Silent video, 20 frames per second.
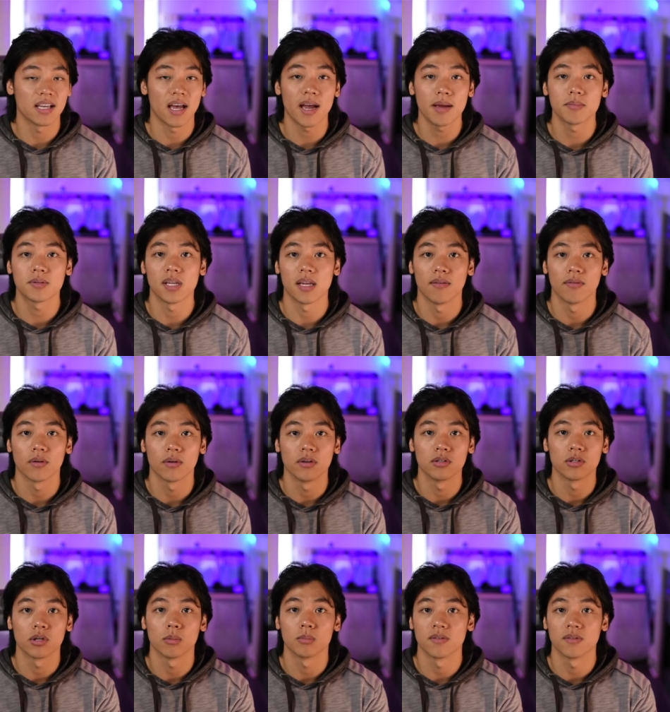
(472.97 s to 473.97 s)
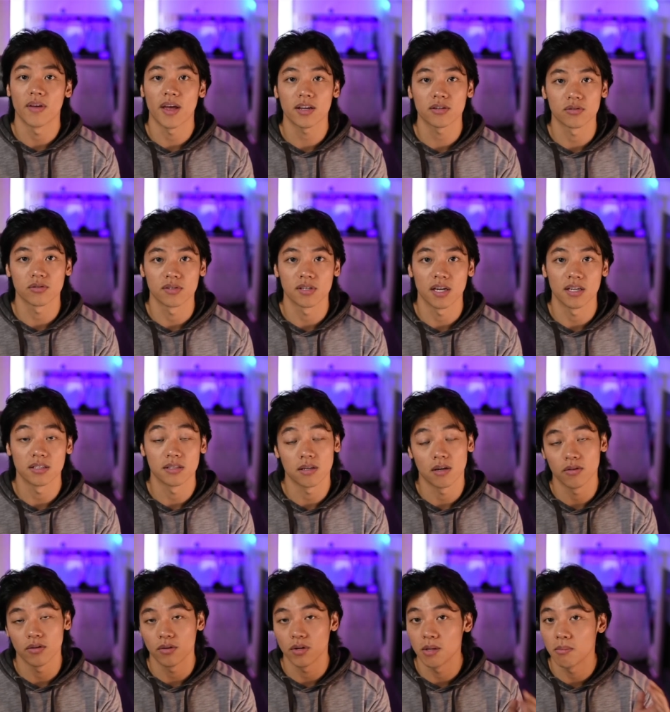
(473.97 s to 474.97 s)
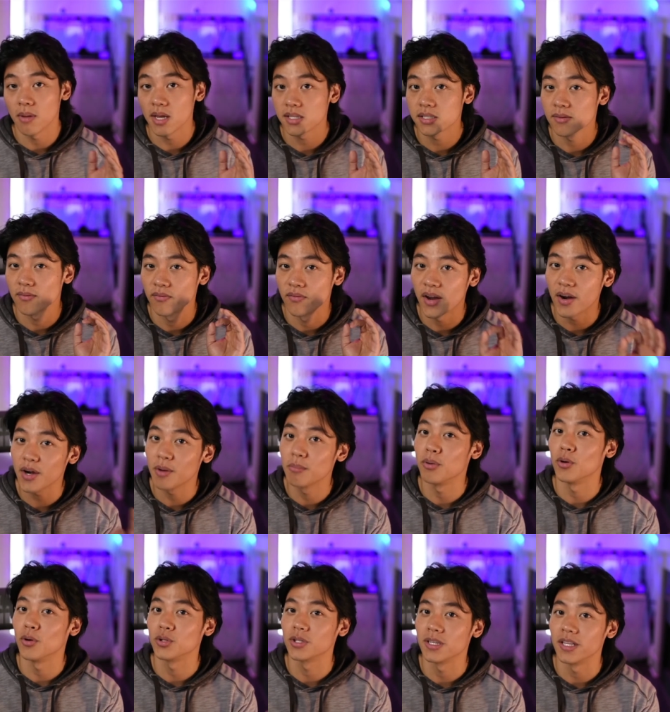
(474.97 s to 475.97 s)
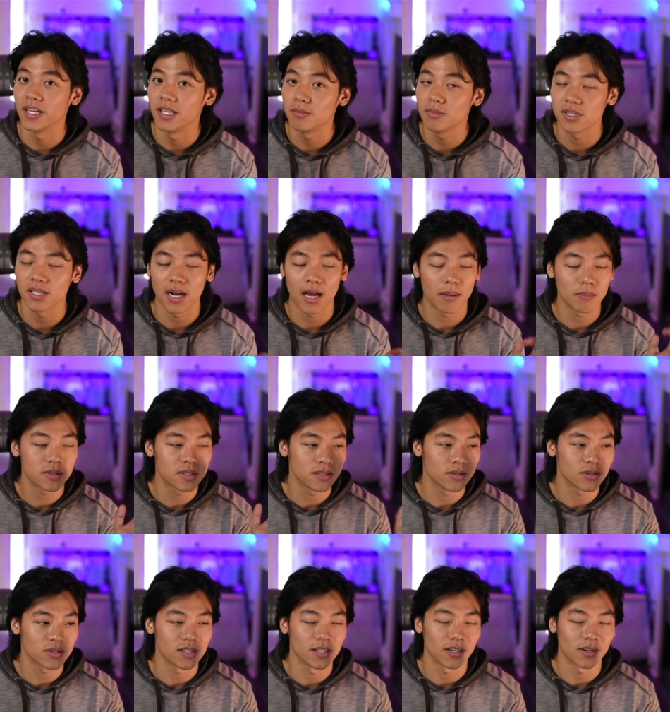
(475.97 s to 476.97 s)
saver in terms of exercise. Although he made some very bold claims that I'm still cynical